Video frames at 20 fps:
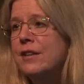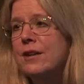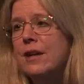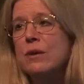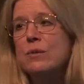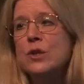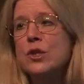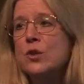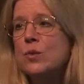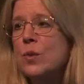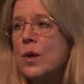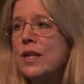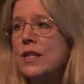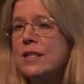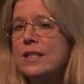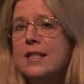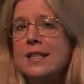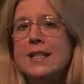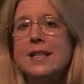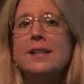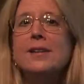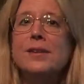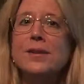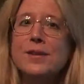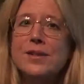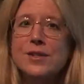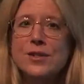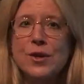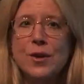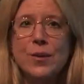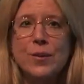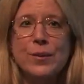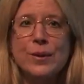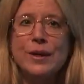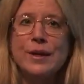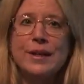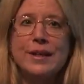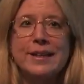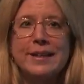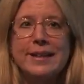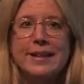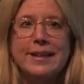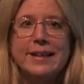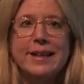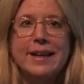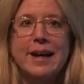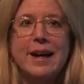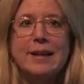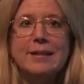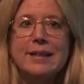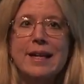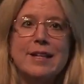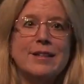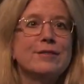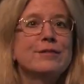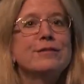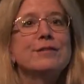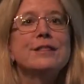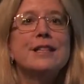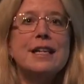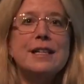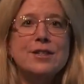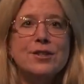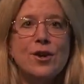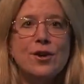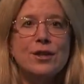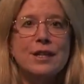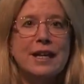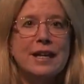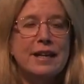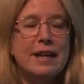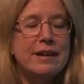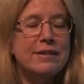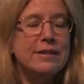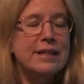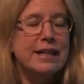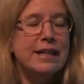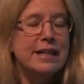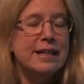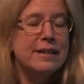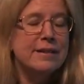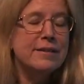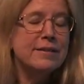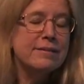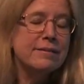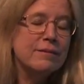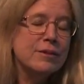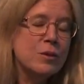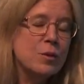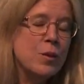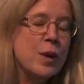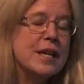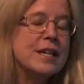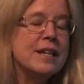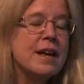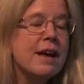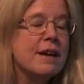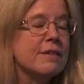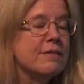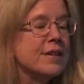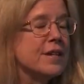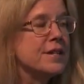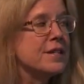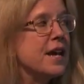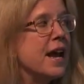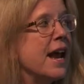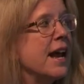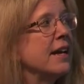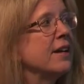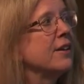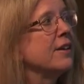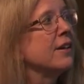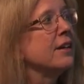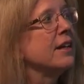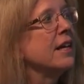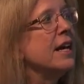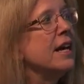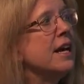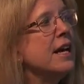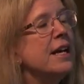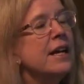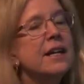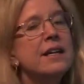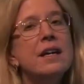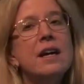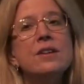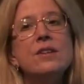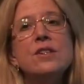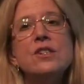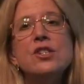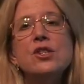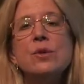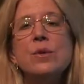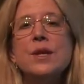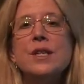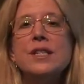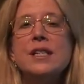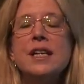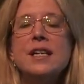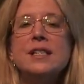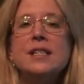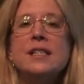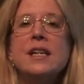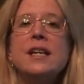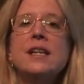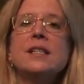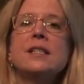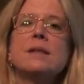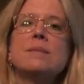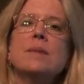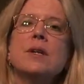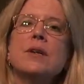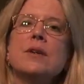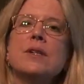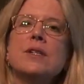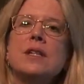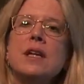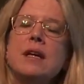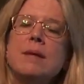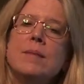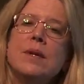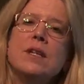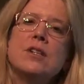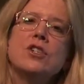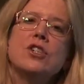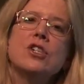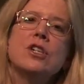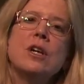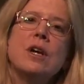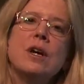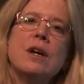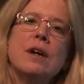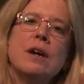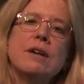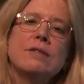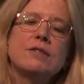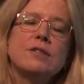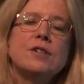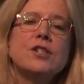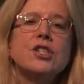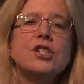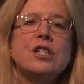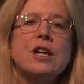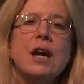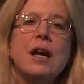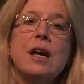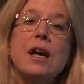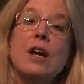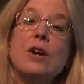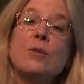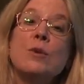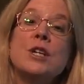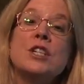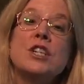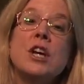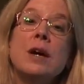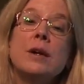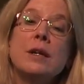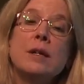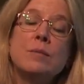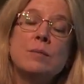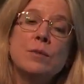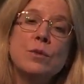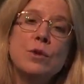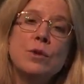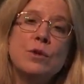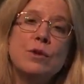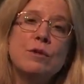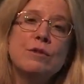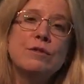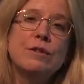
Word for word: out which one to kill, so uh, kind of takes all the, the wind out of his anger. In other stories, he sees Mira's image of Krishna reach out and move